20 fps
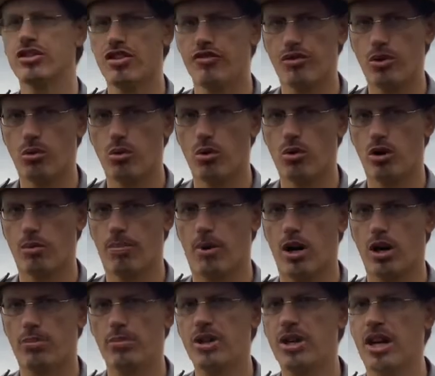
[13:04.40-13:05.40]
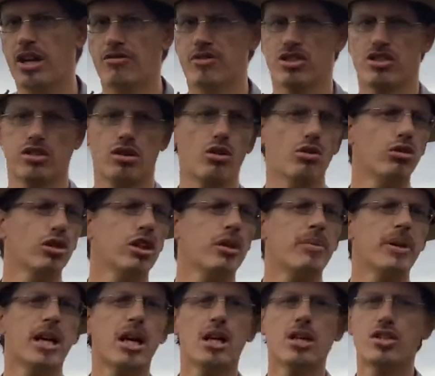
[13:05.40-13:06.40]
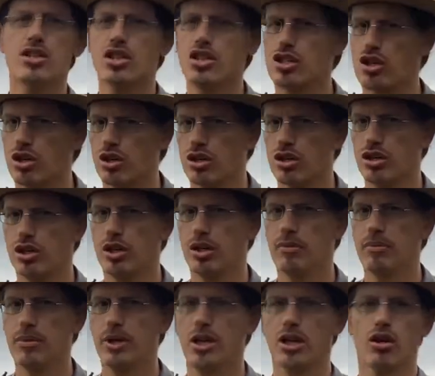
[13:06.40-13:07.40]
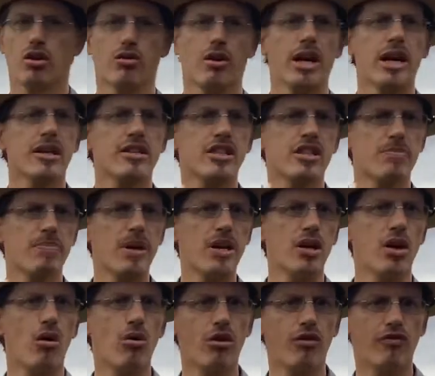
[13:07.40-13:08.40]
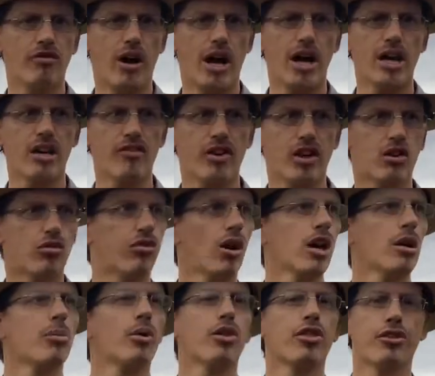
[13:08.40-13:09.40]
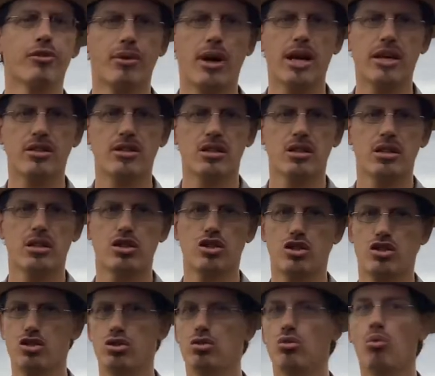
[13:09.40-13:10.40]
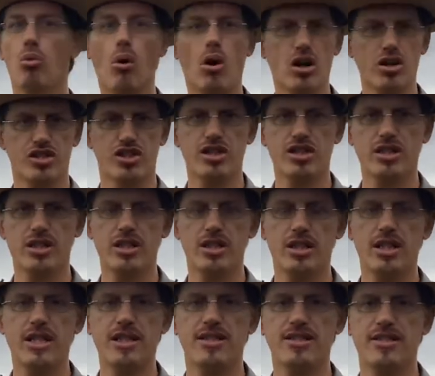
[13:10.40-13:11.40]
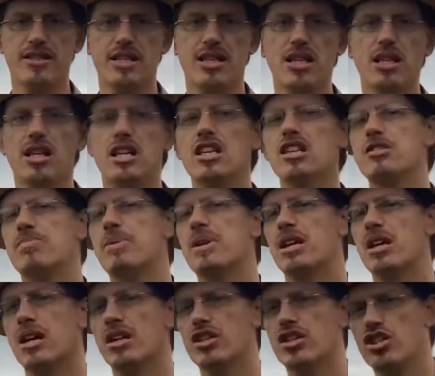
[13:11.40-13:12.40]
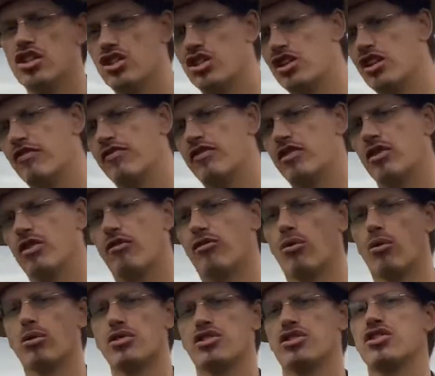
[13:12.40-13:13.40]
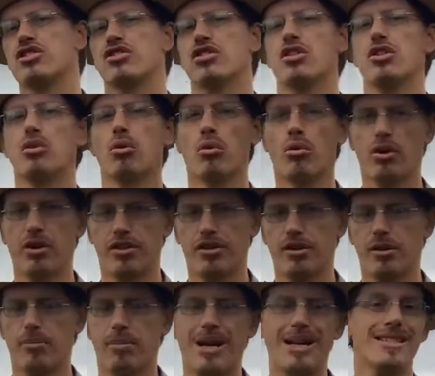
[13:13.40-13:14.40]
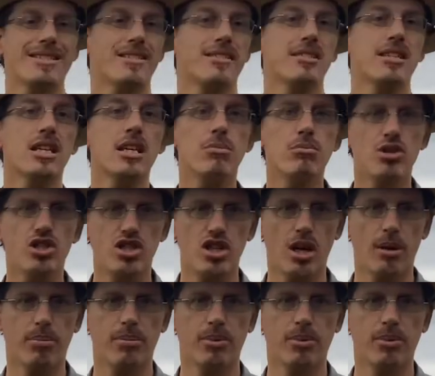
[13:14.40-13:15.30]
of the War Department have slowly begun to turn. Grant has been notified of a credible threat to Washington, D.C., and he's begun to shift forces north by steamship.